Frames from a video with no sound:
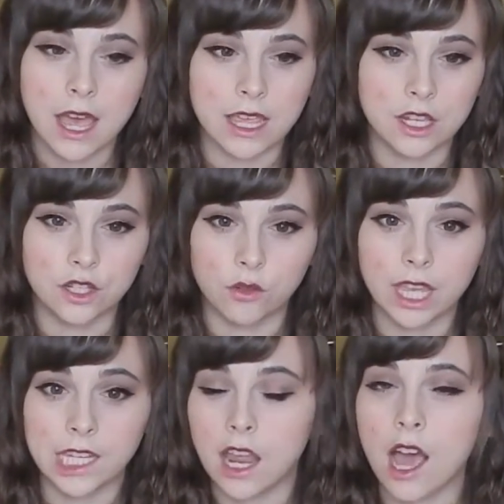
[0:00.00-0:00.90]
And you
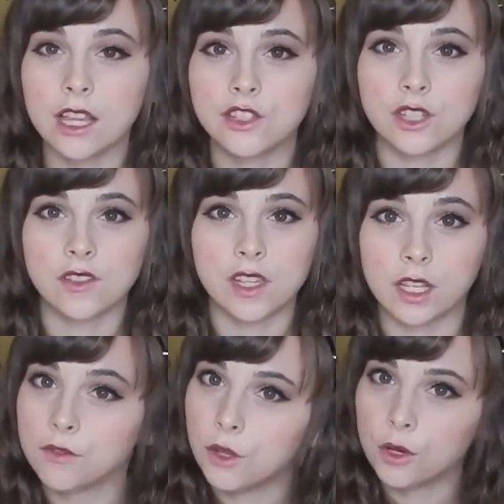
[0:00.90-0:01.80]
cannot just take
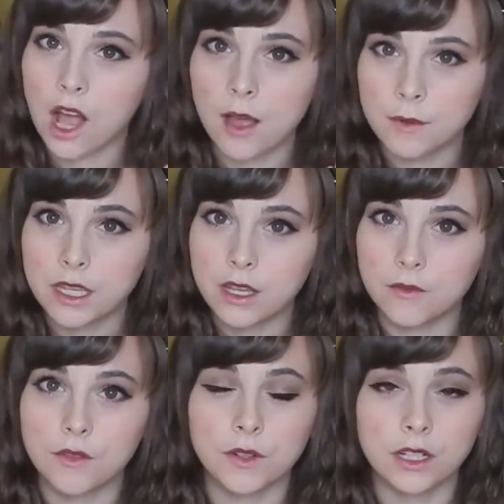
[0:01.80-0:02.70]
a photocopy
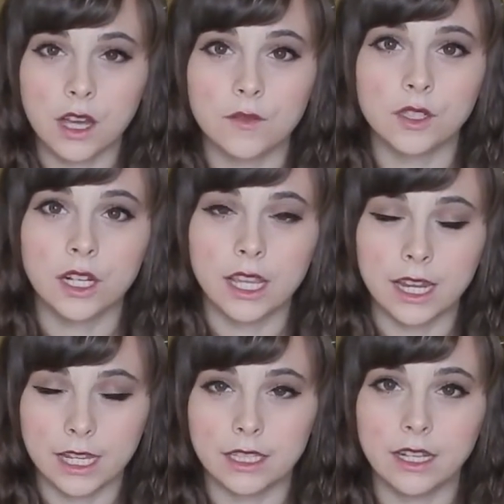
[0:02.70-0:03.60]
of the front cover and
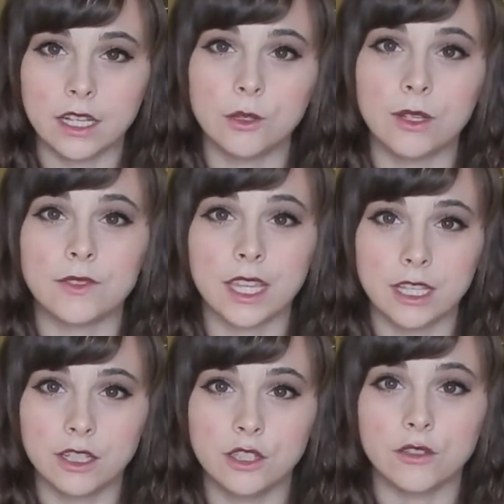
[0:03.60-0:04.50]
hand that in. You have to
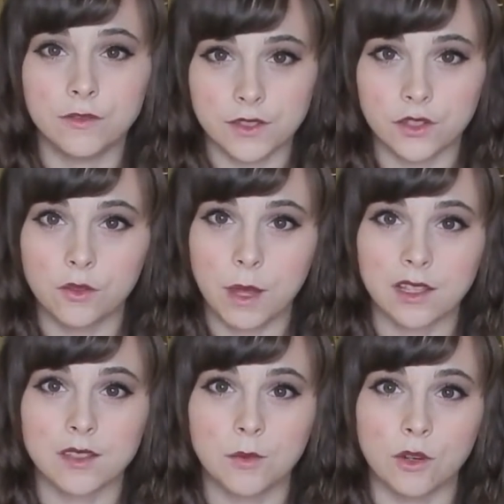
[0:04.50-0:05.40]
hand in your physical
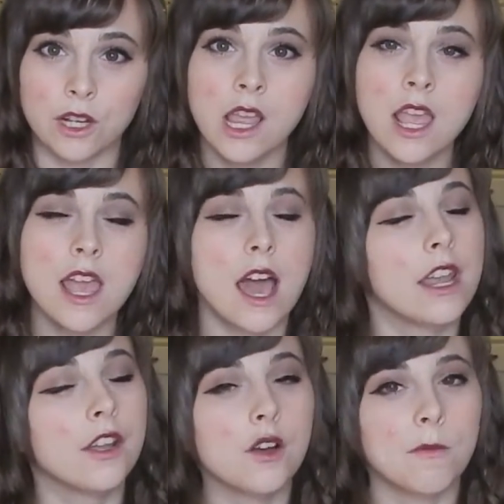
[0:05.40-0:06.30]
passport. And
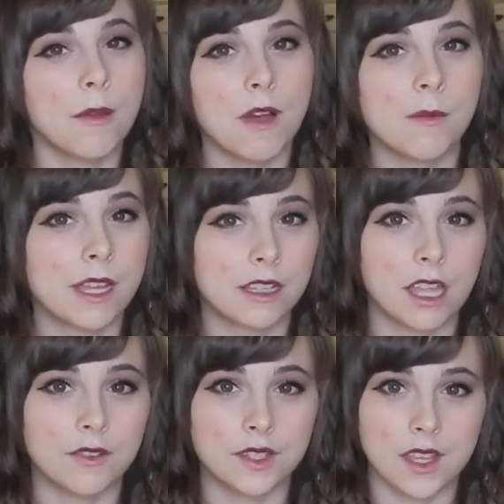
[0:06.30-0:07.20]
I know my mom had a
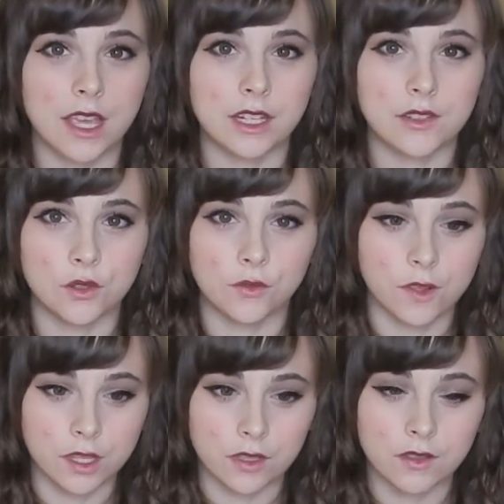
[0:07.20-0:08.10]
lot of anxieties over
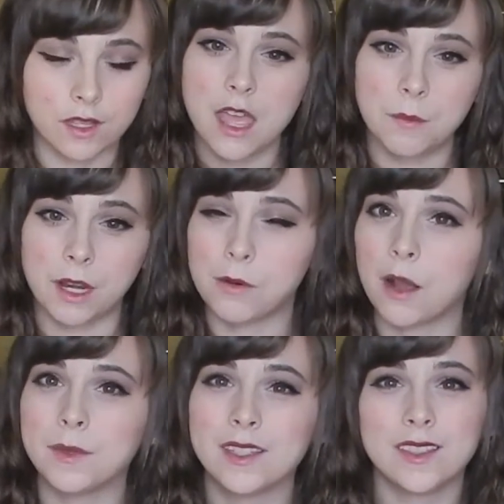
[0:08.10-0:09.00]
this, but I
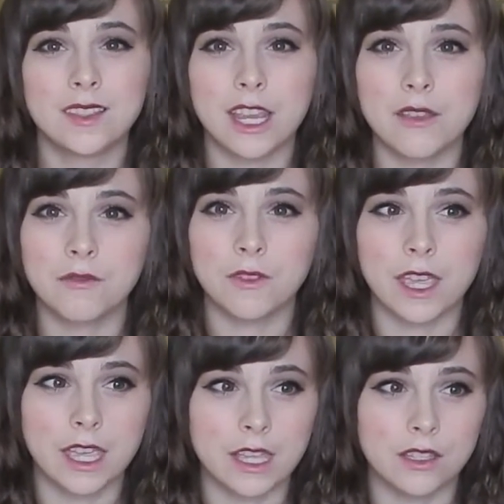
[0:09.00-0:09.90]
promise it's safe,
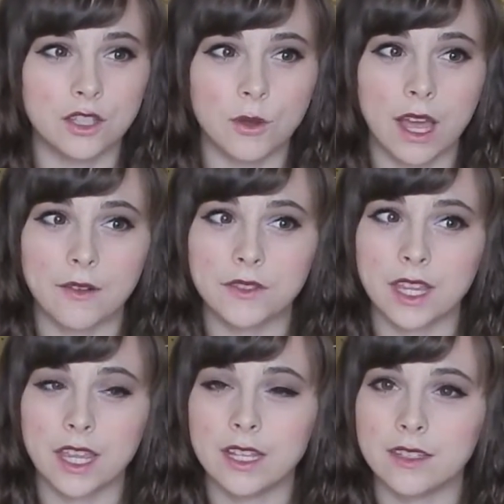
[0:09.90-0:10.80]
and you have to
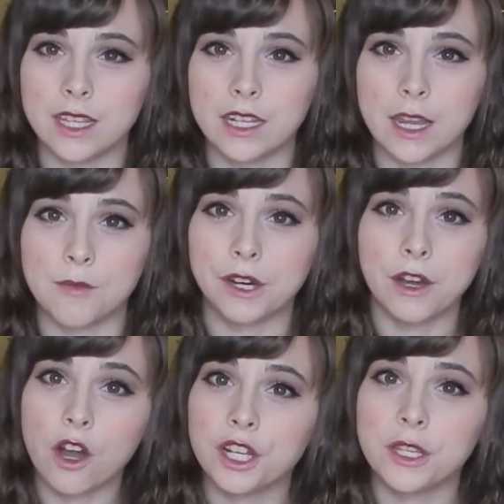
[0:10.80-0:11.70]
hand in a
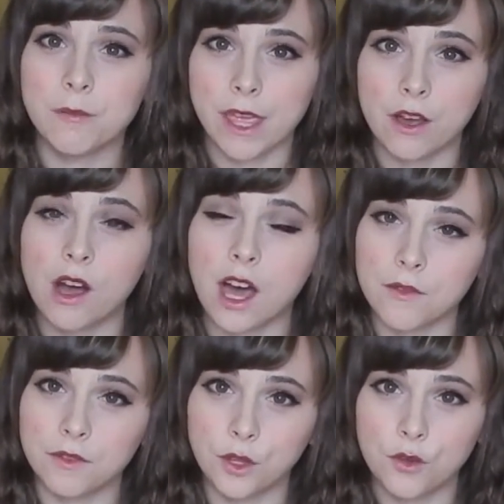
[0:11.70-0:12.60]
priority mail
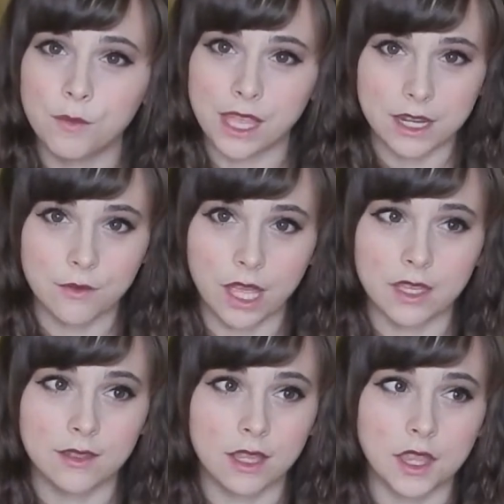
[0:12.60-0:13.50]
envelope anyway
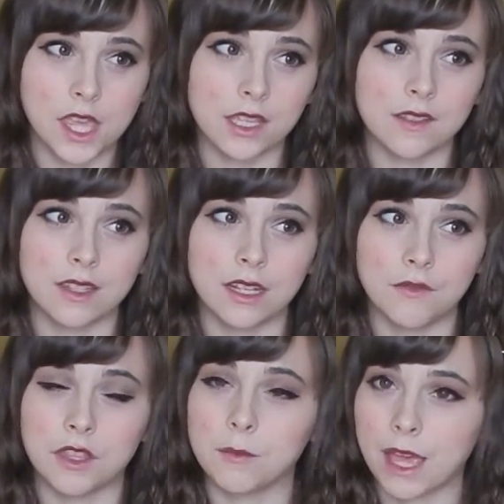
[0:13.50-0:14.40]
so they can send
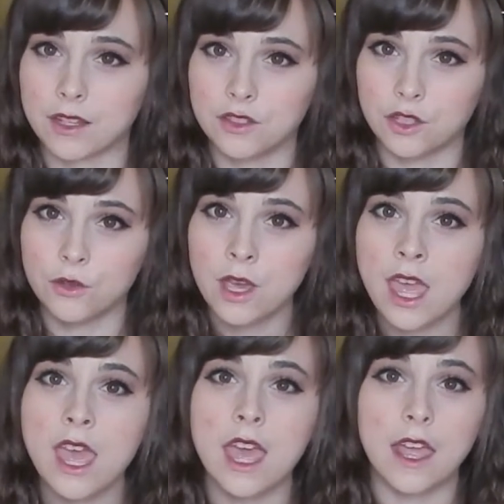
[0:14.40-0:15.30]
everything back to you.
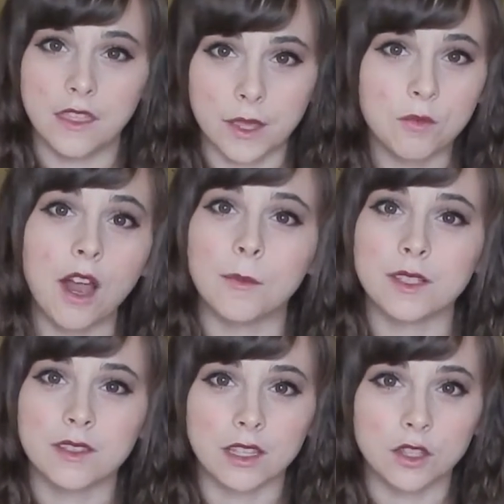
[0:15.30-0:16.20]
And they promise
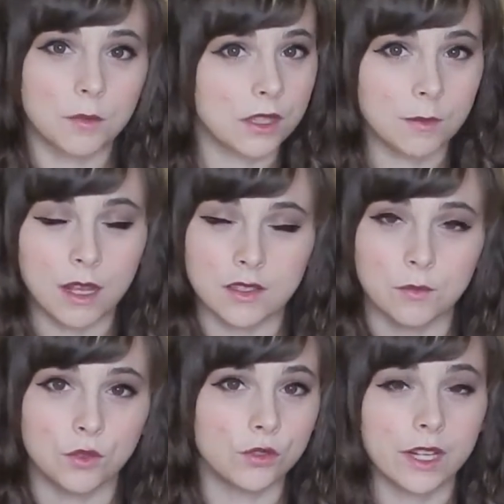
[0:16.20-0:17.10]
that they'll put the
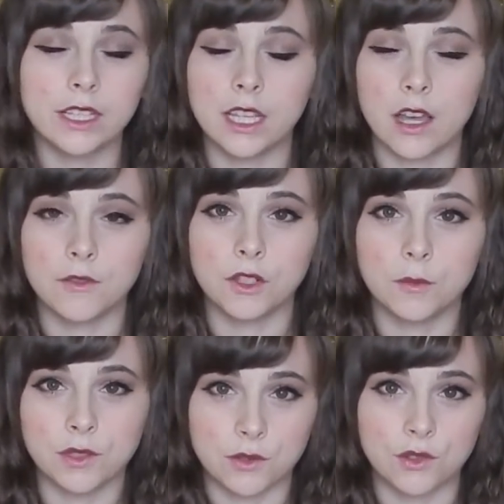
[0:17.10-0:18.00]
passport right in the envelope
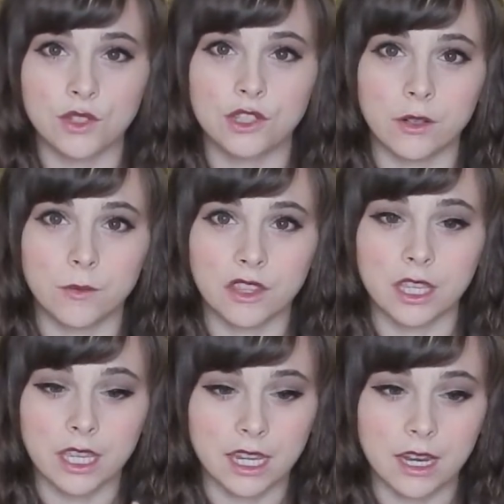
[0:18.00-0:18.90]
as soon as they're done with
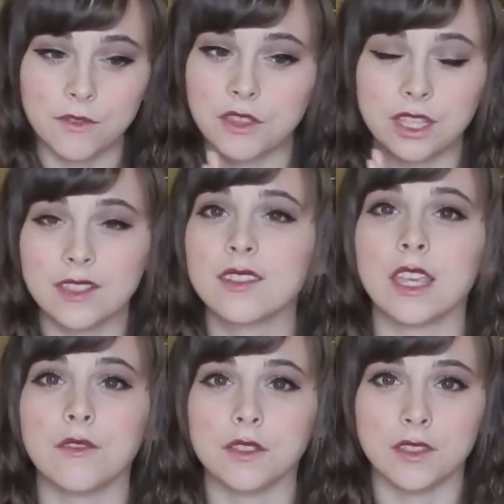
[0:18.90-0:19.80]
it, and everything is
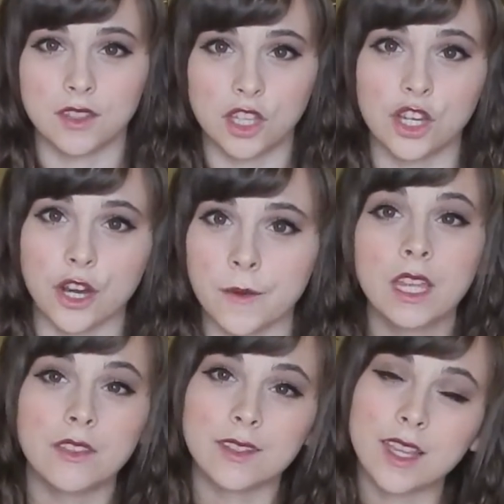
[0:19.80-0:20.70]
safe and secure.
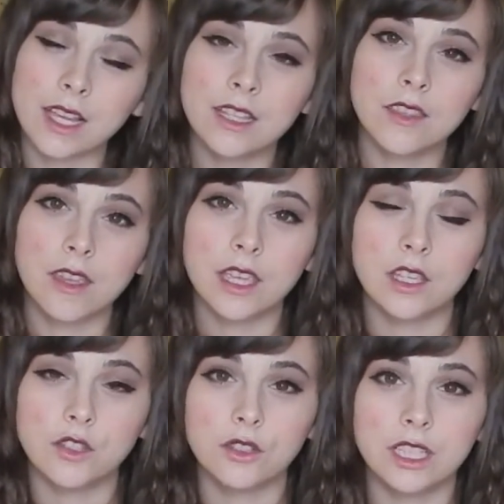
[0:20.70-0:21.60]
The second thing
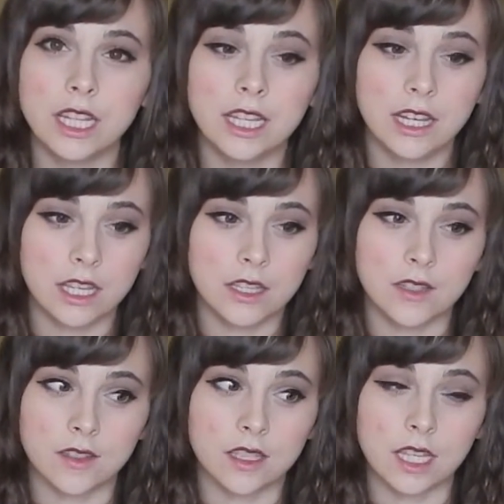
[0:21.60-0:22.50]
you'll need
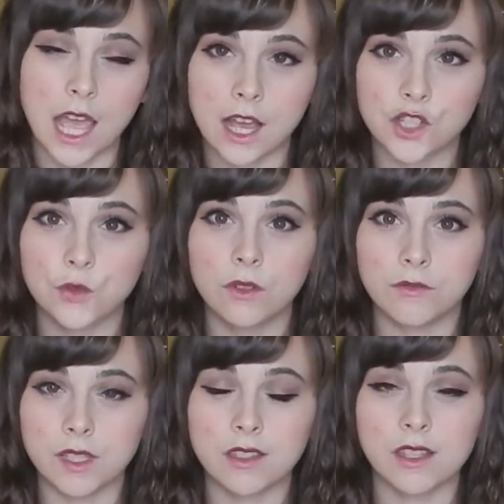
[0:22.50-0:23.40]
is the actual
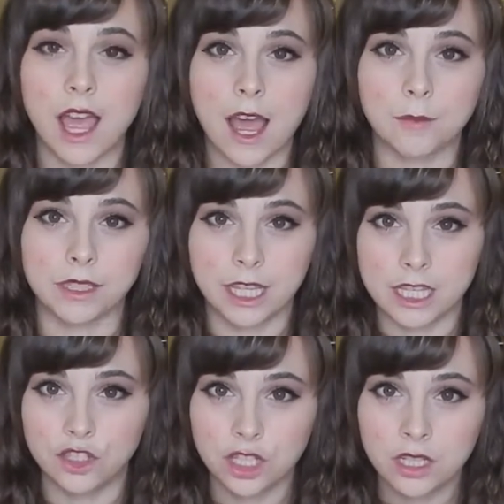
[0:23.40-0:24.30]
visa
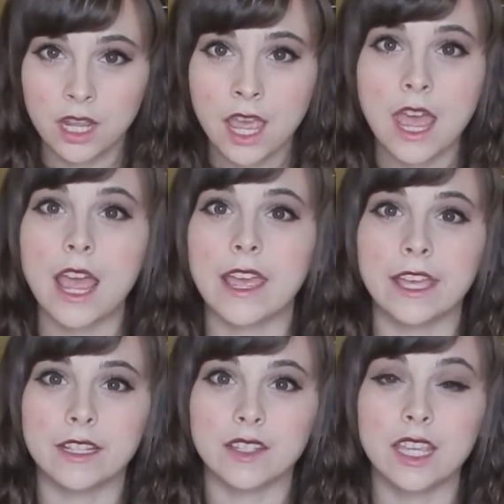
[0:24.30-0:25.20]
application.
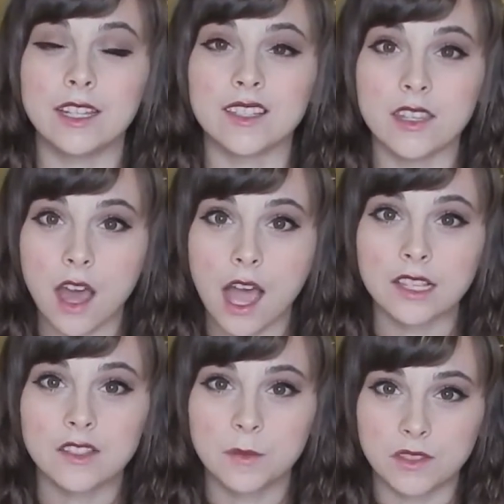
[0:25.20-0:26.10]
And it is not
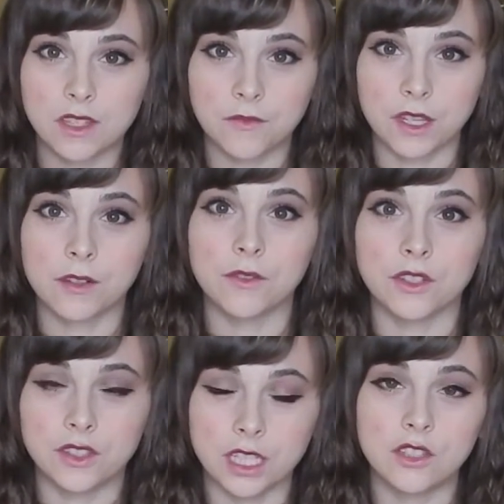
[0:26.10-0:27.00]
specific for
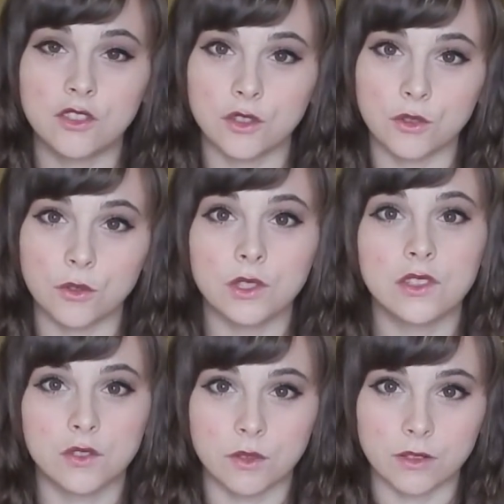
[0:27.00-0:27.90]
D2
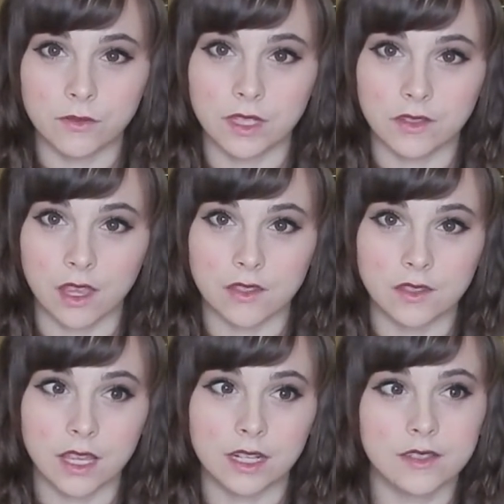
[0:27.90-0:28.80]
student visas,
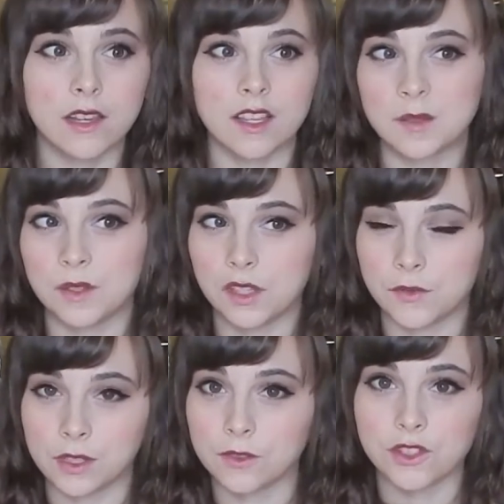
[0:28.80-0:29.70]
and it's not
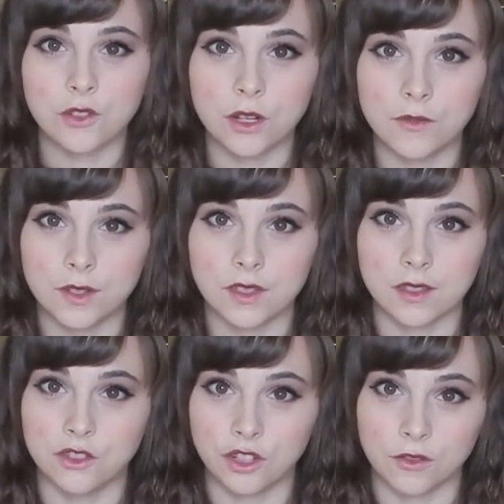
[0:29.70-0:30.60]
specific for student visas
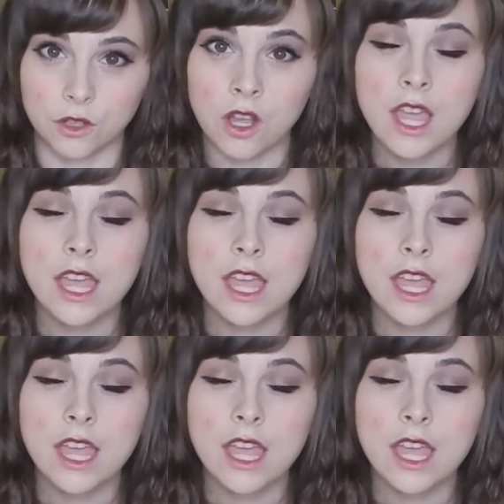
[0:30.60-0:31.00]
in general.